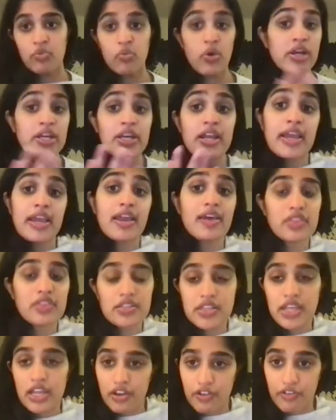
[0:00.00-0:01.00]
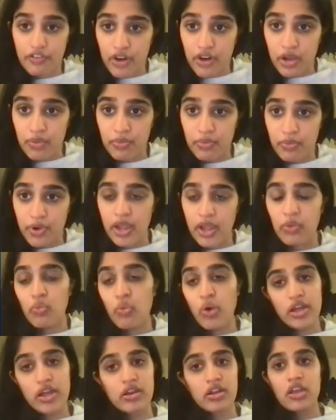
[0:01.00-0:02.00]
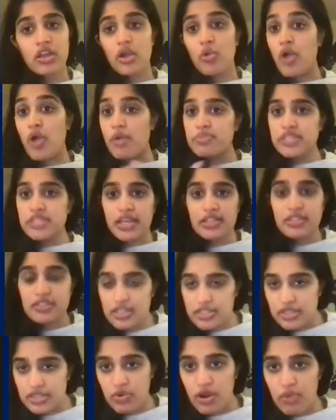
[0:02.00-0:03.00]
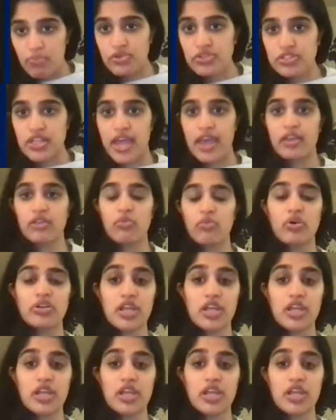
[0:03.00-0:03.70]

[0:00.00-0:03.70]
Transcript: where did I get the data from, right? What websites does it represent?